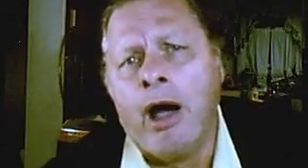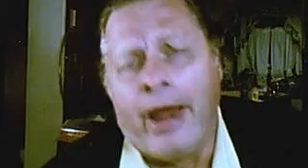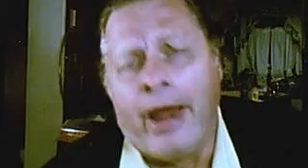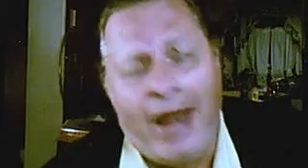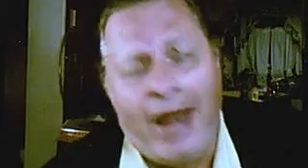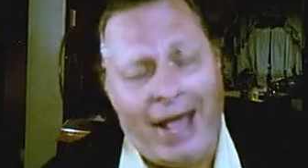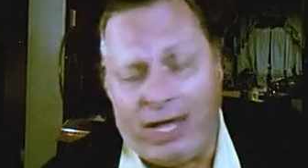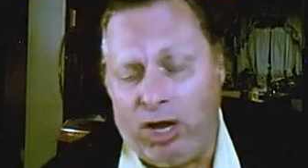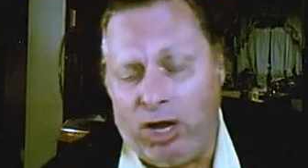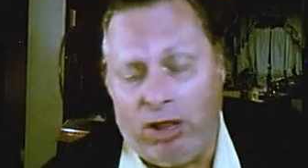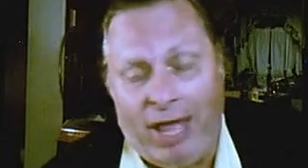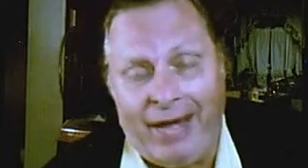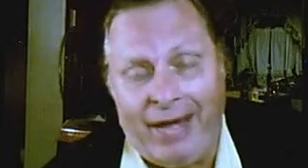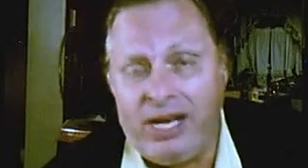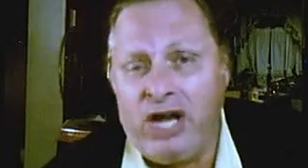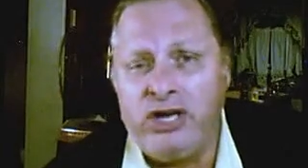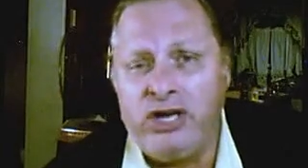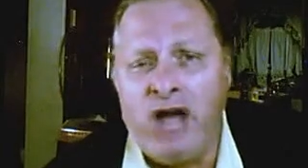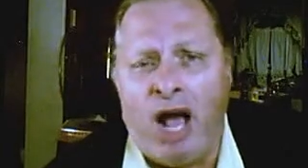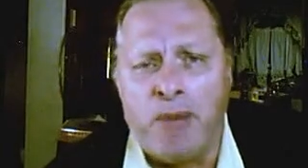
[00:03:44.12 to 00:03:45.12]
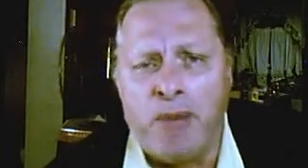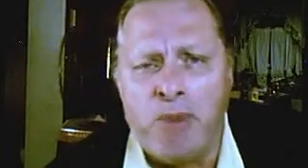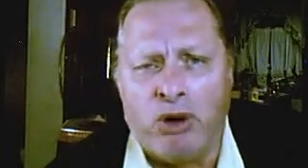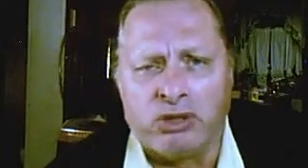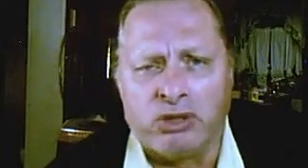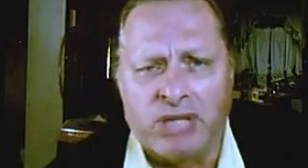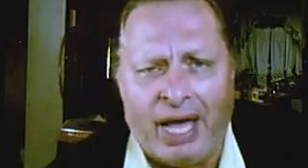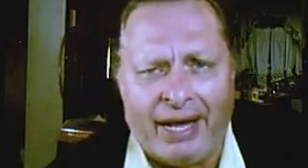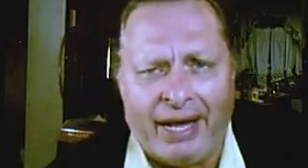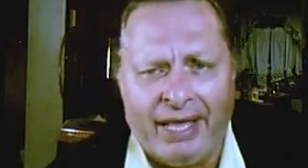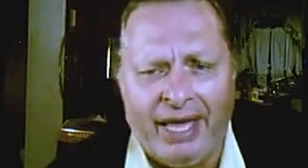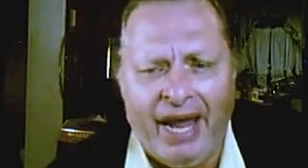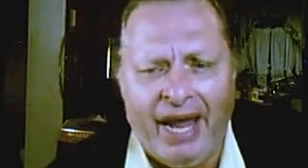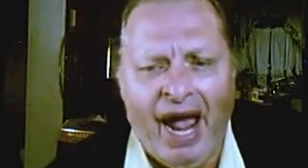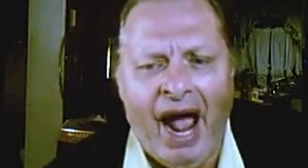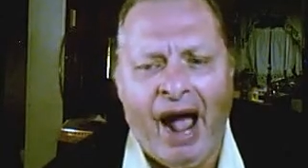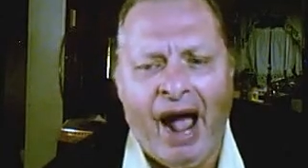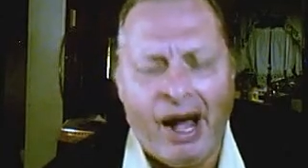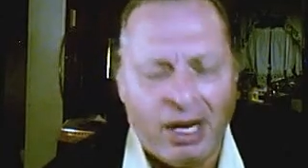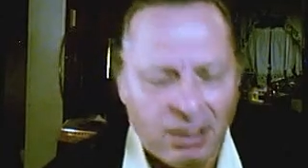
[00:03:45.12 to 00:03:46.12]
You're not gonna like the job, most likely,
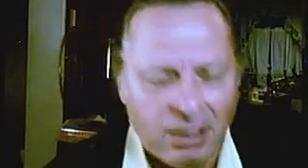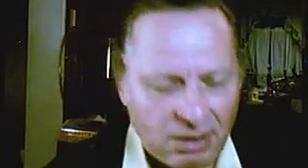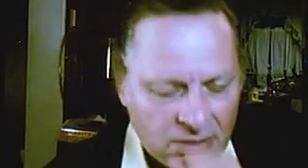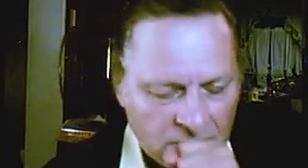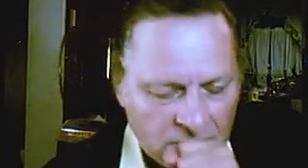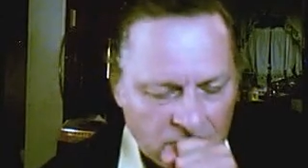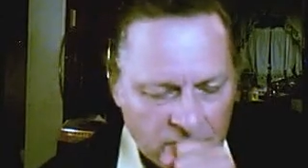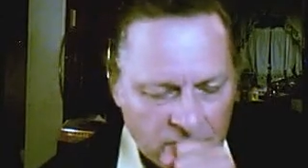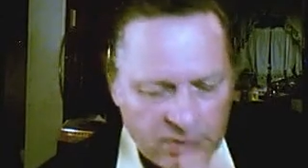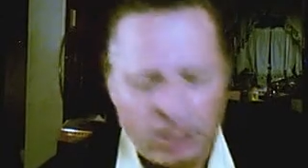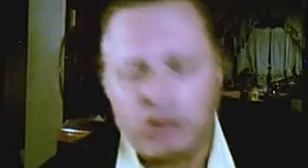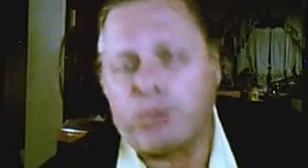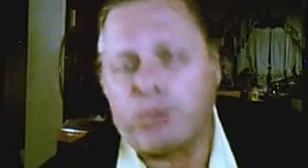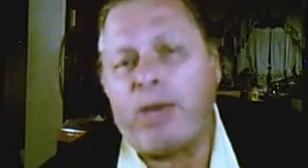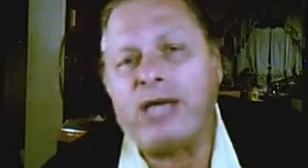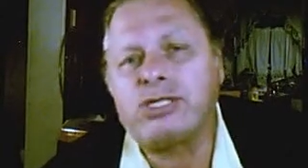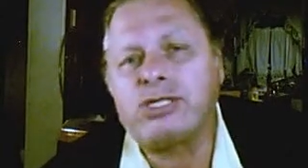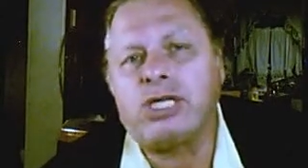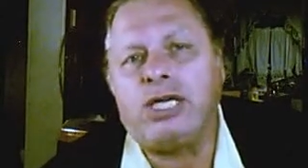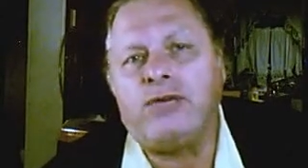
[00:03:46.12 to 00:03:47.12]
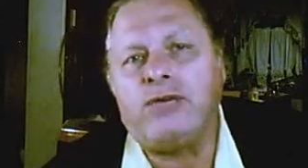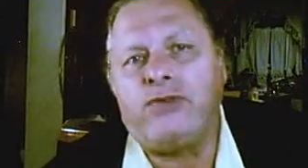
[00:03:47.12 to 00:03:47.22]
especially